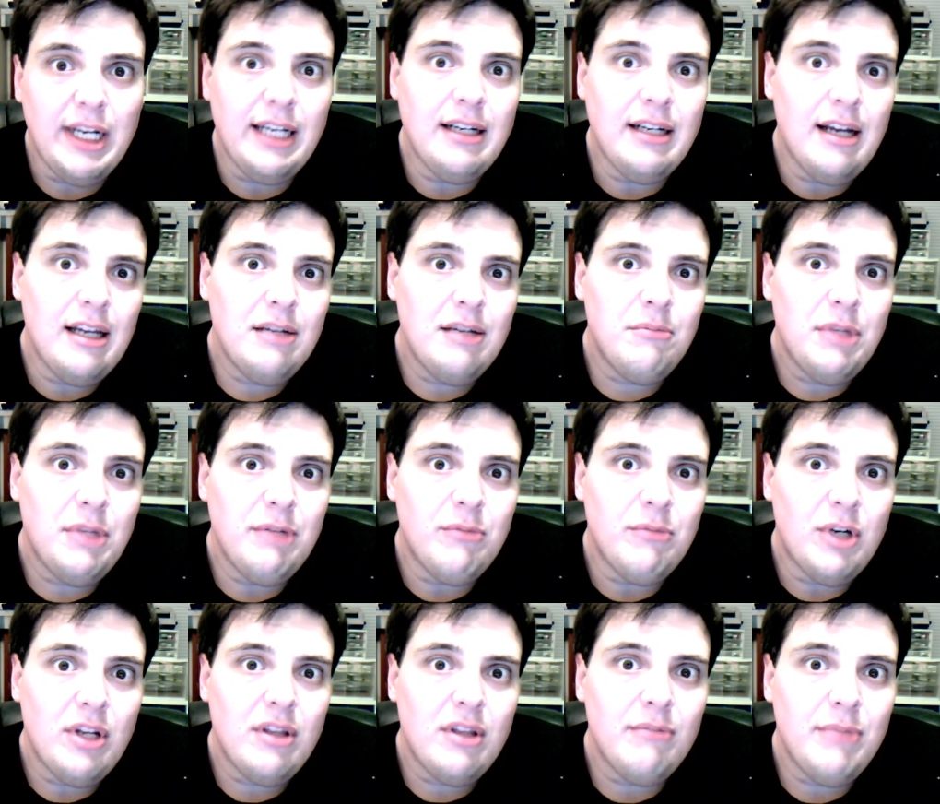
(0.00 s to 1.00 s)
Diet by
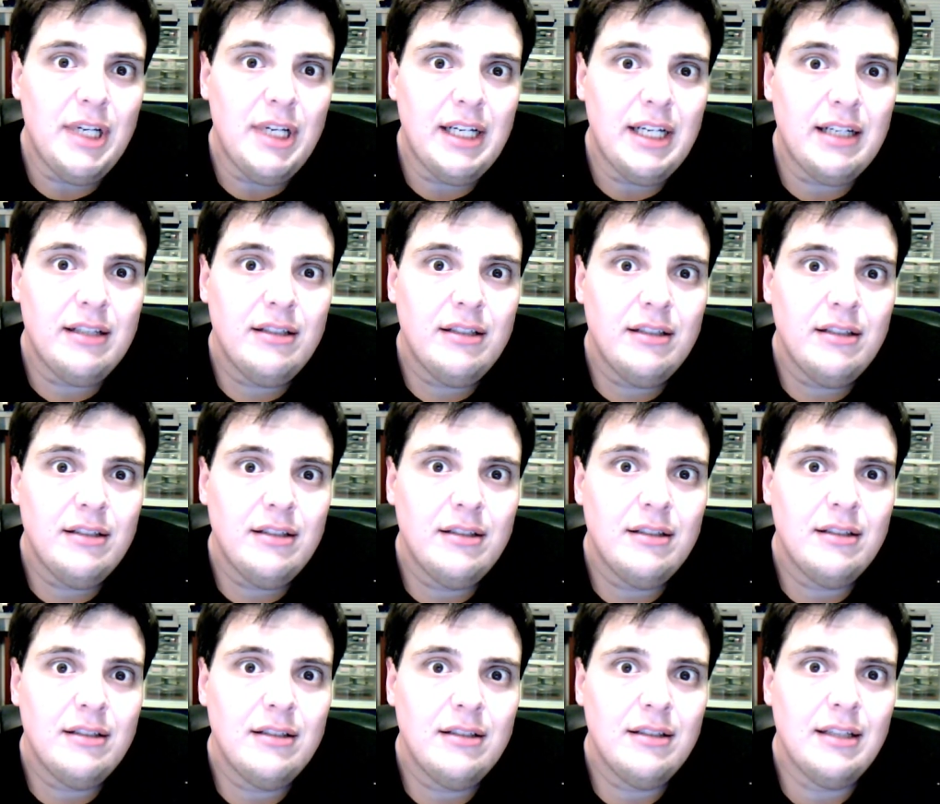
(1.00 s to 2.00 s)
Martha Beck,
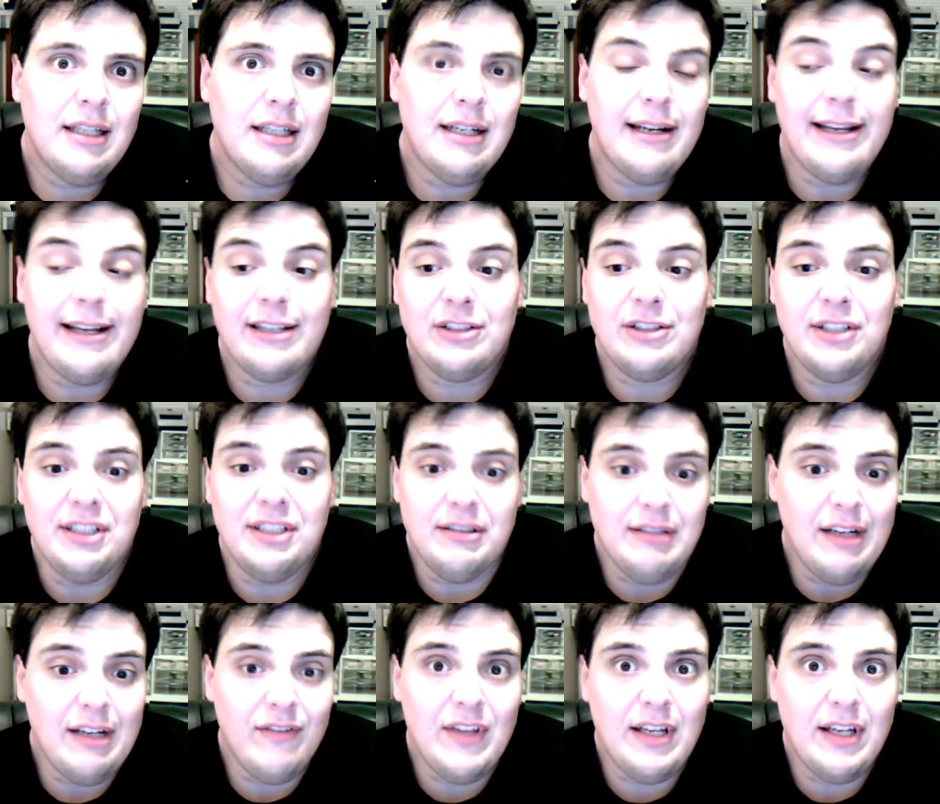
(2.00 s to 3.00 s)
and I actually
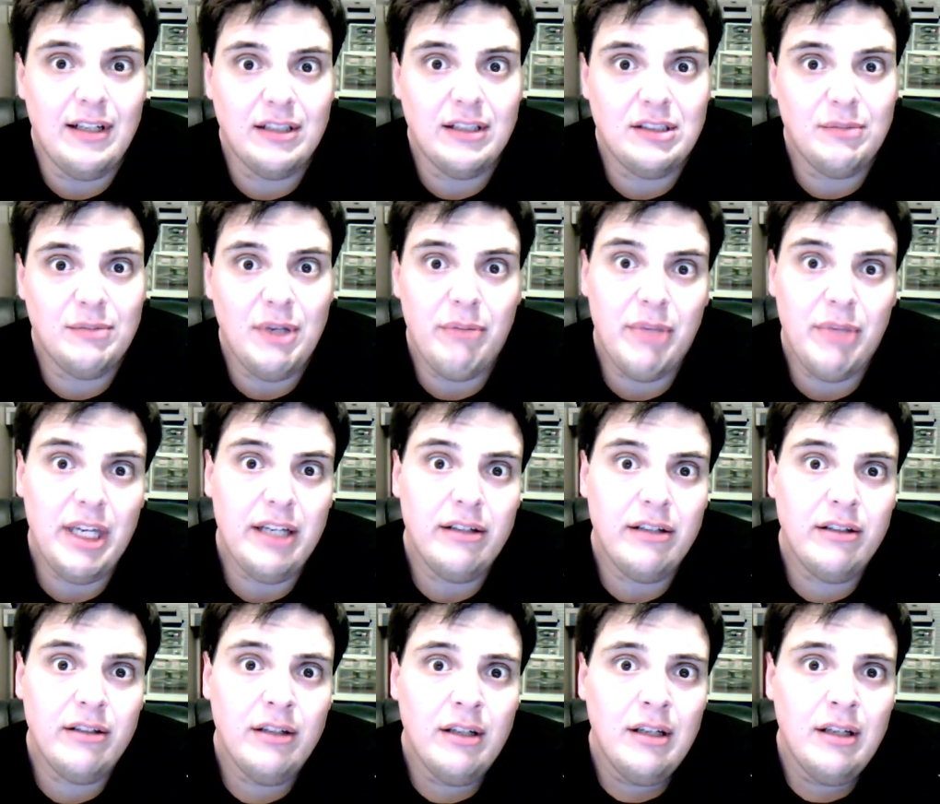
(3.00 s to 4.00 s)
have that next to my bed.
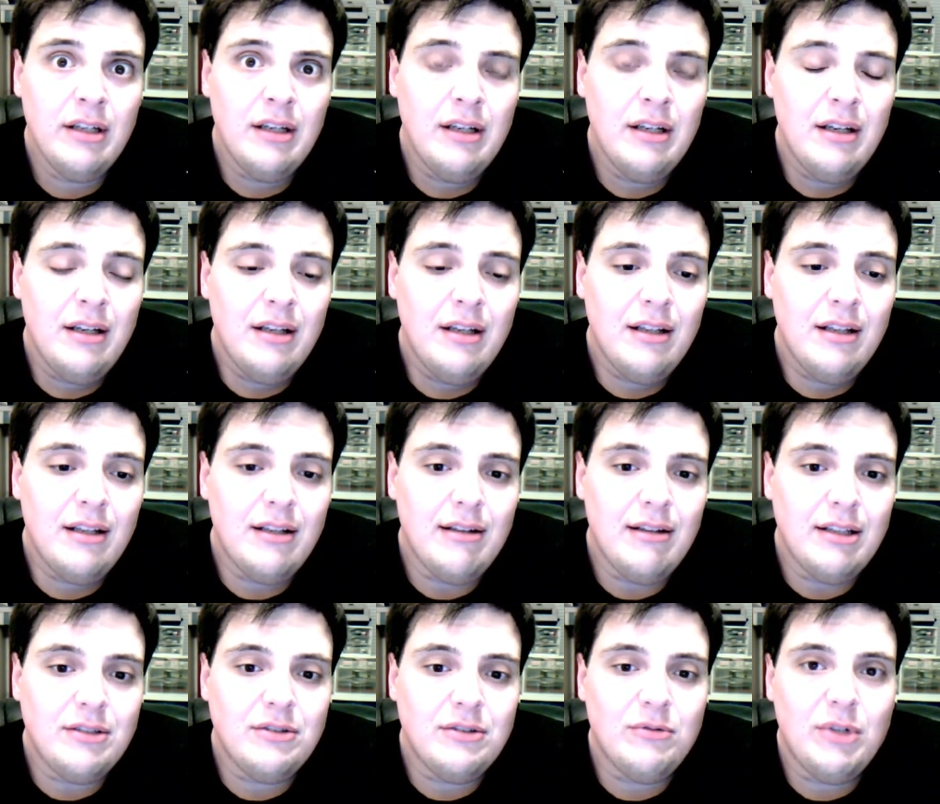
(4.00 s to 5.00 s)

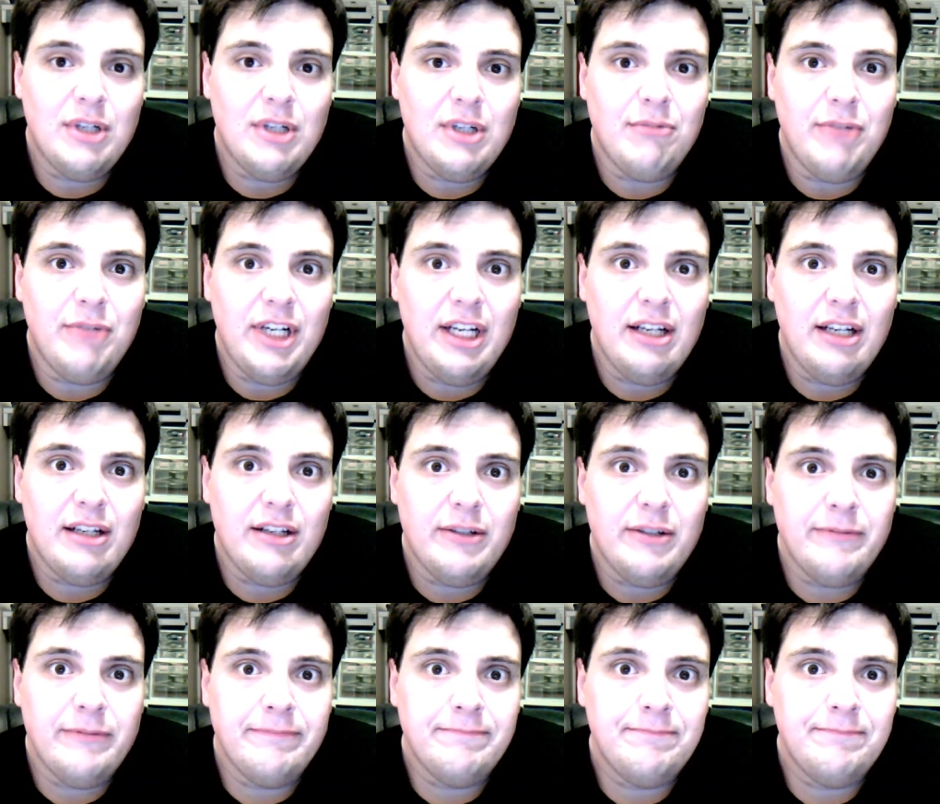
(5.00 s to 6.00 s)
That's the one I'm reading
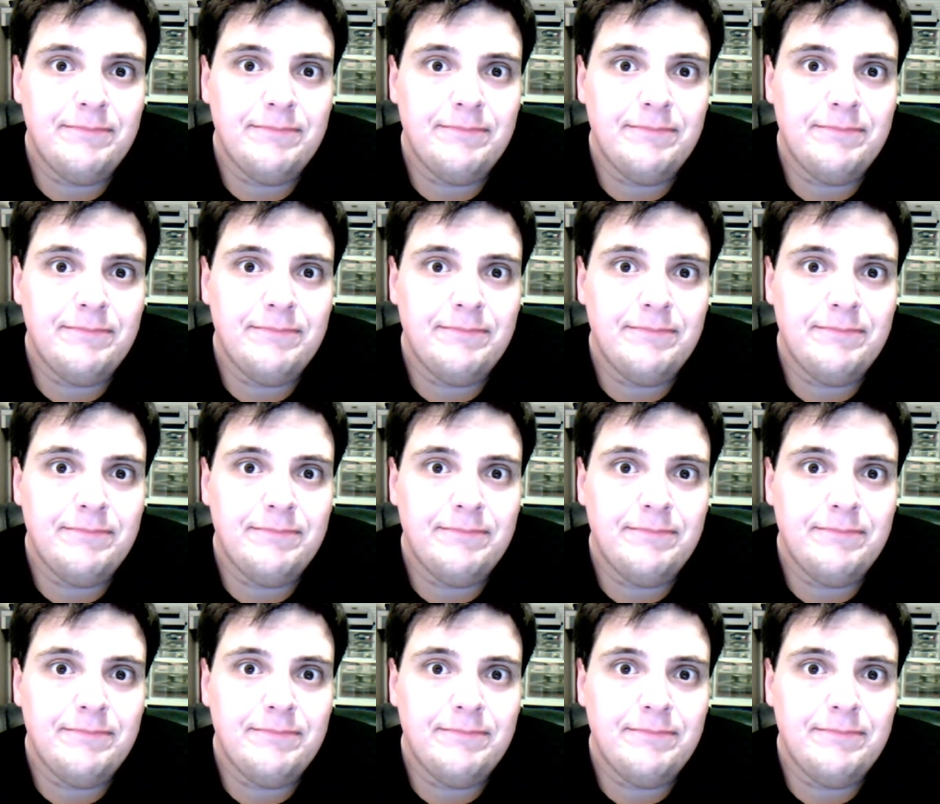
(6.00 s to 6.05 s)
now.